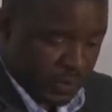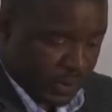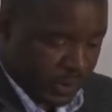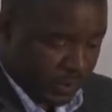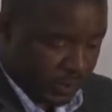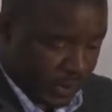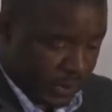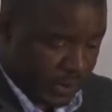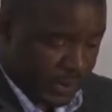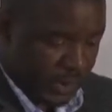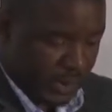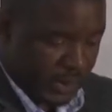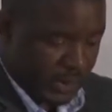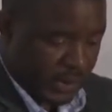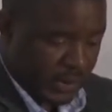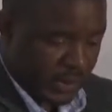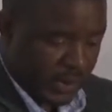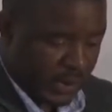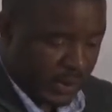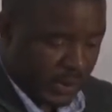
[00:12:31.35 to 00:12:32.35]
and
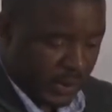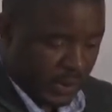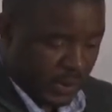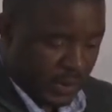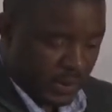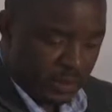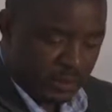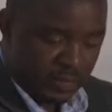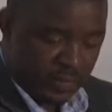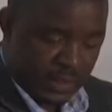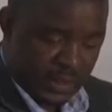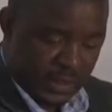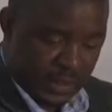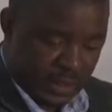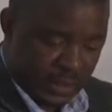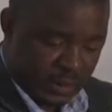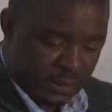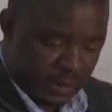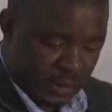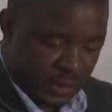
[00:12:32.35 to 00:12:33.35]
mercenaries offered their
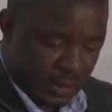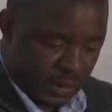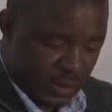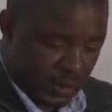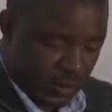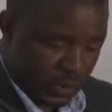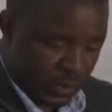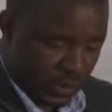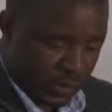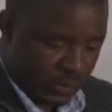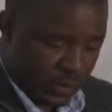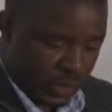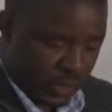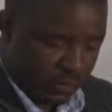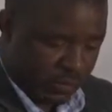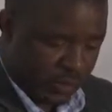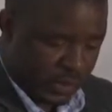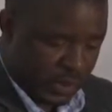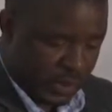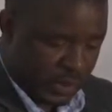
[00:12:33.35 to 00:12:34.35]
services to the
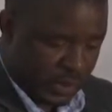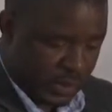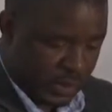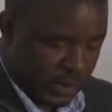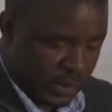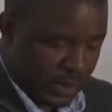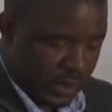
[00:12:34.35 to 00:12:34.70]
Biafrans.